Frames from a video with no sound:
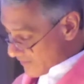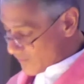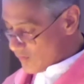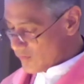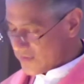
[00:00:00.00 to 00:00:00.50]

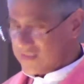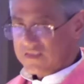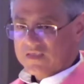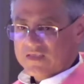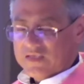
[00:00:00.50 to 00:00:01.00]
Of
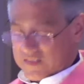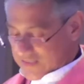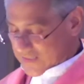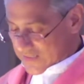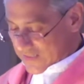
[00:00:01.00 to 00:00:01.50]
course,
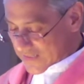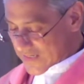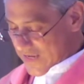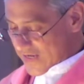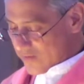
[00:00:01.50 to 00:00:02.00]

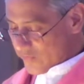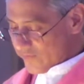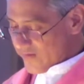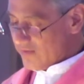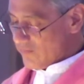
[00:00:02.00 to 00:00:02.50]
the
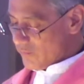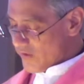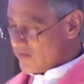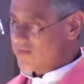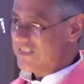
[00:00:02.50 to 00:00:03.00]
angry faithful
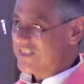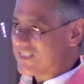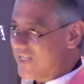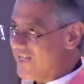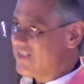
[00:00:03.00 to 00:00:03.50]
brother
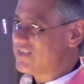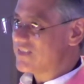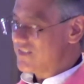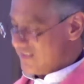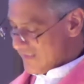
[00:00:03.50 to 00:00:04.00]

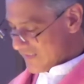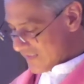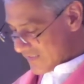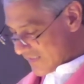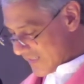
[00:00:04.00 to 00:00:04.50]
disliked
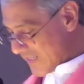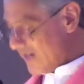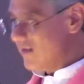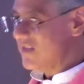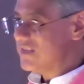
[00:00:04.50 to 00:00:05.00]
the
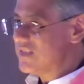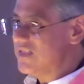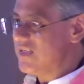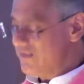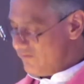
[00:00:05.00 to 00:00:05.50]

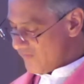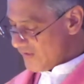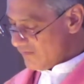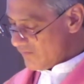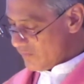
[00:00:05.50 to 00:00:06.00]
carelessly
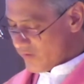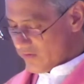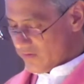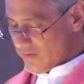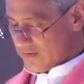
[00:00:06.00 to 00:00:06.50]
unfaithful
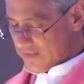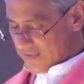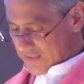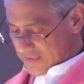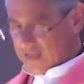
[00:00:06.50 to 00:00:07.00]
brother,
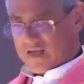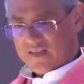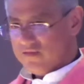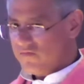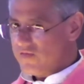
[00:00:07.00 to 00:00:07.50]

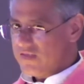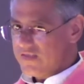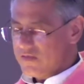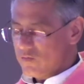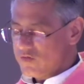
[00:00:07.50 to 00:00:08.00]
and the
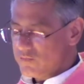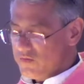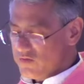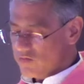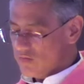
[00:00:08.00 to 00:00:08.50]
feeling
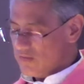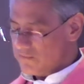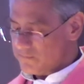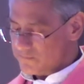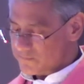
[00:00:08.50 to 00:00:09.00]
was mutual.